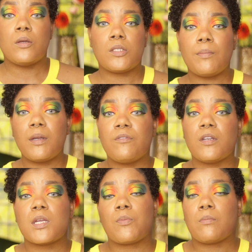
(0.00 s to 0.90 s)
So I'm gonna
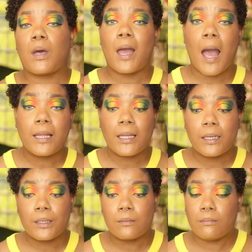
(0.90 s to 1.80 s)
finish up with my
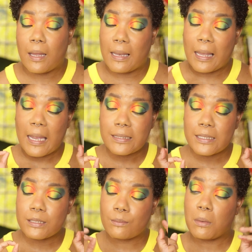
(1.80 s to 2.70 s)
highlighter, my
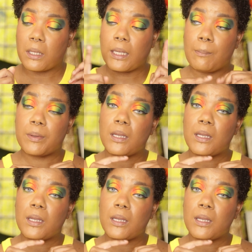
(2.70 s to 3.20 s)
lashes, and my lip,